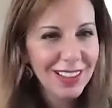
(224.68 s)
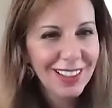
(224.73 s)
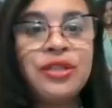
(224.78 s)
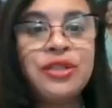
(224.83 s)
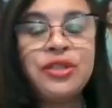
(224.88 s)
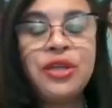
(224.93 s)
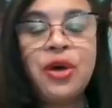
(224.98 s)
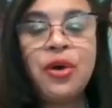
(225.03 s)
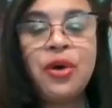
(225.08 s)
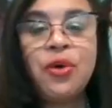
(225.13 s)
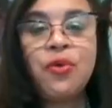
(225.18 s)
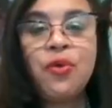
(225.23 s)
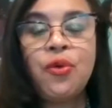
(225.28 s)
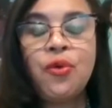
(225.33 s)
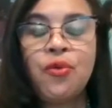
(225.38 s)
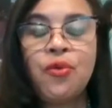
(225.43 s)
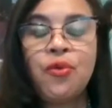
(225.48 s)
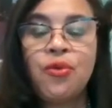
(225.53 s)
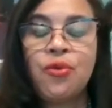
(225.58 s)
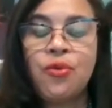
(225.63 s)

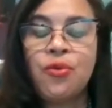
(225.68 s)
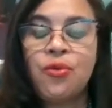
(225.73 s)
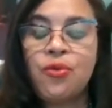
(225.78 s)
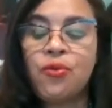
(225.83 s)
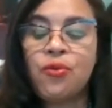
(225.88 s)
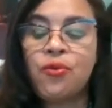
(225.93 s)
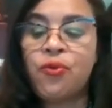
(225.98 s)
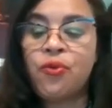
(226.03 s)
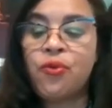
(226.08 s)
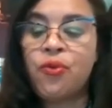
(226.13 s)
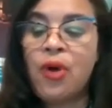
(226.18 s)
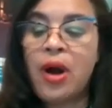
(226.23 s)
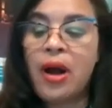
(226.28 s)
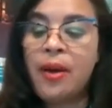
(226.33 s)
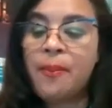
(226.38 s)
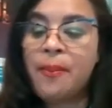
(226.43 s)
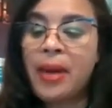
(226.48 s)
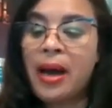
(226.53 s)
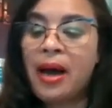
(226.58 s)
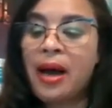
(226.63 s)
So
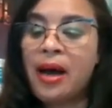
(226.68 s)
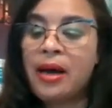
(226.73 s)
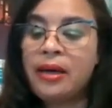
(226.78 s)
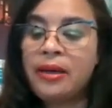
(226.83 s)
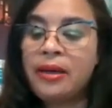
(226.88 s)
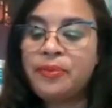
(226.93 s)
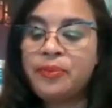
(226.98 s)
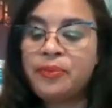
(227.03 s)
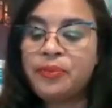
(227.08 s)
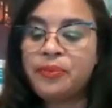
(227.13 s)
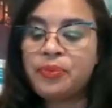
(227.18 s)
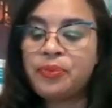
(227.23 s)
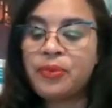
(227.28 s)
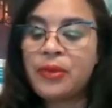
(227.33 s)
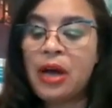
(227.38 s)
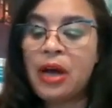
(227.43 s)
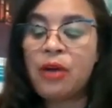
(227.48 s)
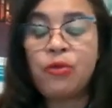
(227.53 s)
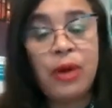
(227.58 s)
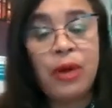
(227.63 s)
from
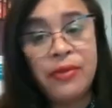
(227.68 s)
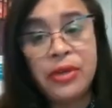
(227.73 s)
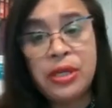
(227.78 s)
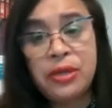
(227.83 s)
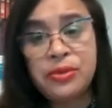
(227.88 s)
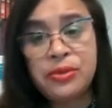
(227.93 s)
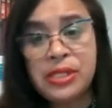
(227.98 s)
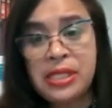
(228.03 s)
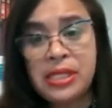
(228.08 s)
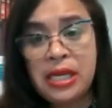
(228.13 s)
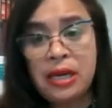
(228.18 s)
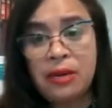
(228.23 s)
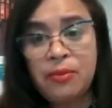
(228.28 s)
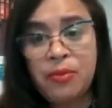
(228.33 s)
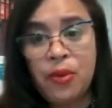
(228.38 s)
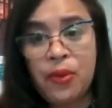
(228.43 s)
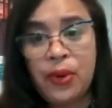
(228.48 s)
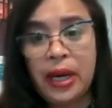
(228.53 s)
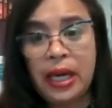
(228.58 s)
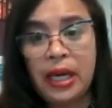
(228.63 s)
a revenue
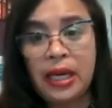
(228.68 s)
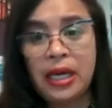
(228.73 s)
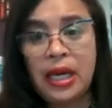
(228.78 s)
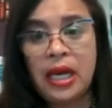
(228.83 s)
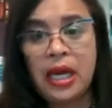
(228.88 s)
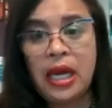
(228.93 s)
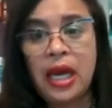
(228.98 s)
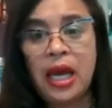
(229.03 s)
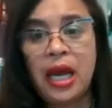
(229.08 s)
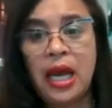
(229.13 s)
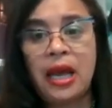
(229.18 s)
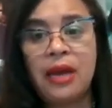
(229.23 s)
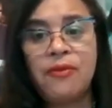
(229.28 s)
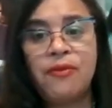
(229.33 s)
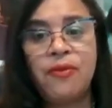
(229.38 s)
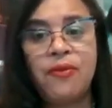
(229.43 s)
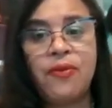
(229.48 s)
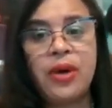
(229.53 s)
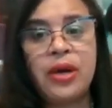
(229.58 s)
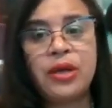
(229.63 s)
standpoint, if
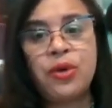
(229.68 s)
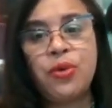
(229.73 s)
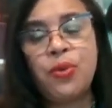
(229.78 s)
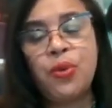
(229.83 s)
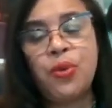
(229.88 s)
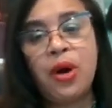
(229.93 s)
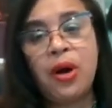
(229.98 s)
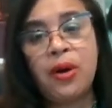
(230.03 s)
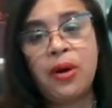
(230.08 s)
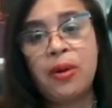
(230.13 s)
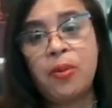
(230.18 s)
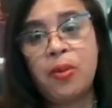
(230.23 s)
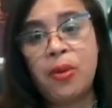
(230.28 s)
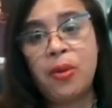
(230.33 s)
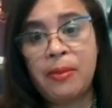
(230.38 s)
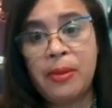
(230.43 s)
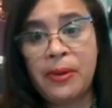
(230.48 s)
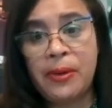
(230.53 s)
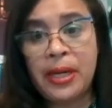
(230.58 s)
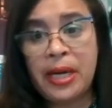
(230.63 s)
you are a
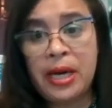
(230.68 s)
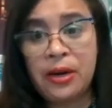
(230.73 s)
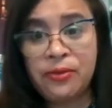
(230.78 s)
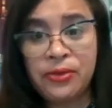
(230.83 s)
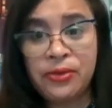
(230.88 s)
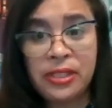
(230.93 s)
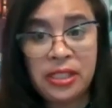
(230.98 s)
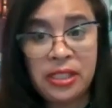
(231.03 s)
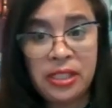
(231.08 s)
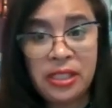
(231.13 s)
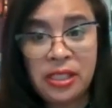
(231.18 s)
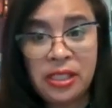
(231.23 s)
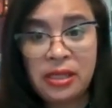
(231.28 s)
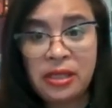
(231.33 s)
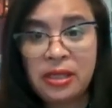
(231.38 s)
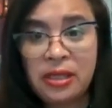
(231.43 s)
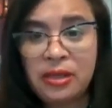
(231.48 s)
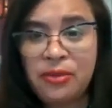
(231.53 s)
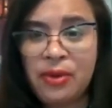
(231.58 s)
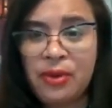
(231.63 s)
primary care physician
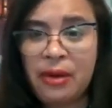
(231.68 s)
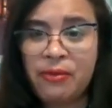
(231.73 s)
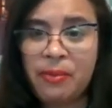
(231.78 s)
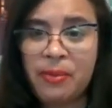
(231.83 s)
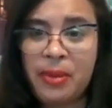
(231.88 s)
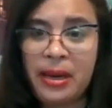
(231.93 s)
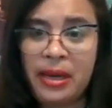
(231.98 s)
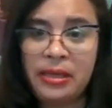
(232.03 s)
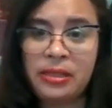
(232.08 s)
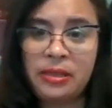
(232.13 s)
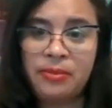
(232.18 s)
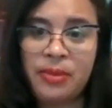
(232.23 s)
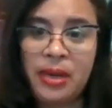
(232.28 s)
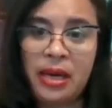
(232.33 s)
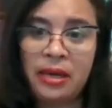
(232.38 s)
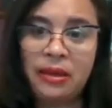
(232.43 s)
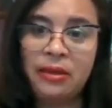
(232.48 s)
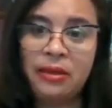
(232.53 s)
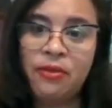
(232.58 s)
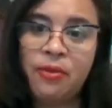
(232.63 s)
and you have a patient
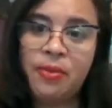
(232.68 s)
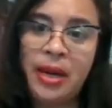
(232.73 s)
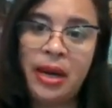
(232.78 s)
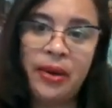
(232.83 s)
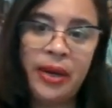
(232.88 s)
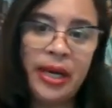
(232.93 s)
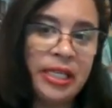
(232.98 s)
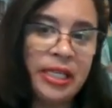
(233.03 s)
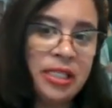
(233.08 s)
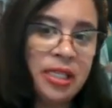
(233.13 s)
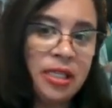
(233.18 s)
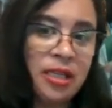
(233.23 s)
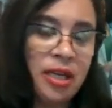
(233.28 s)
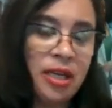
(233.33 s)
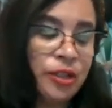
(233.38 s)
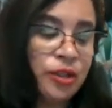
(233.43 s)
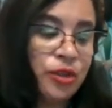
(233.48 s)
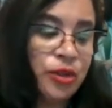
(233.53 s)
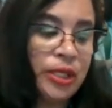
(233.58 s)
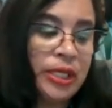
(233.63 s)
panel of about
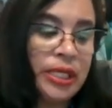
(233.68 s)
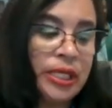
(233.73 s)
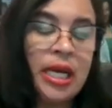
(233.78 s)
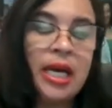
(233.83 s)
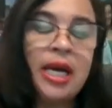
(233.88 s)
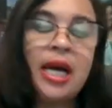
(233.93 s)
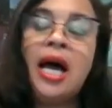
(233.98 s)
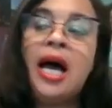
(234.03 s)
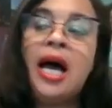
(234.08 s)
1,800,